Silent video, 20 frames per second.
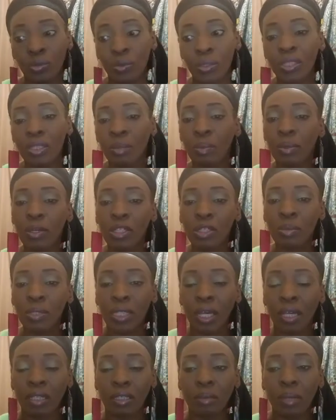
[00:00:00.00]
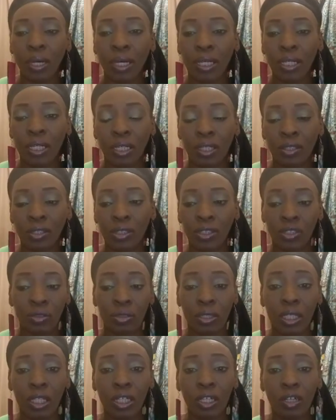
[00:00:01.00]
We're supposed to be talking about
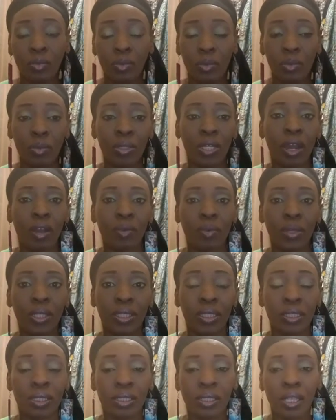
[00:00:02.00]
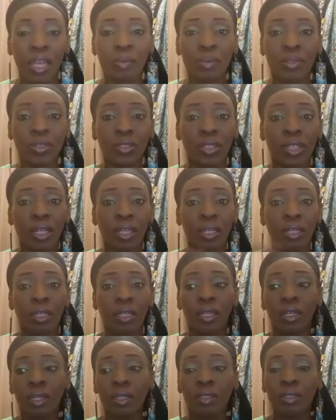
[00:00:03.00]
unconditional love, but we already established that
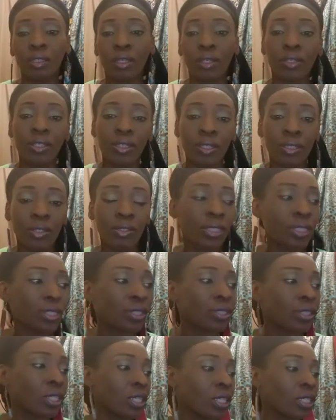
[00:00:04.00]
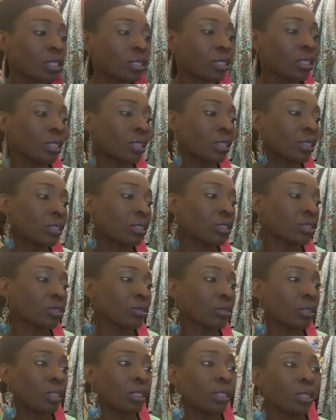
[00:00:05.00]
there is no such thing as
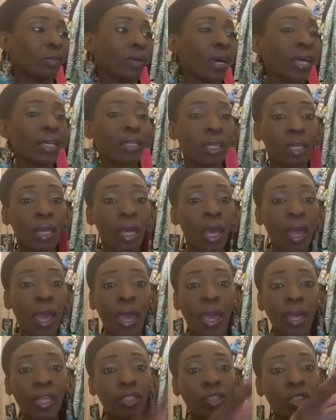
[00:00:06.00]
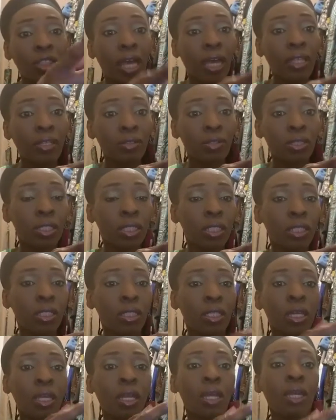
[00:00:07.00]
unconditional love. I don't see.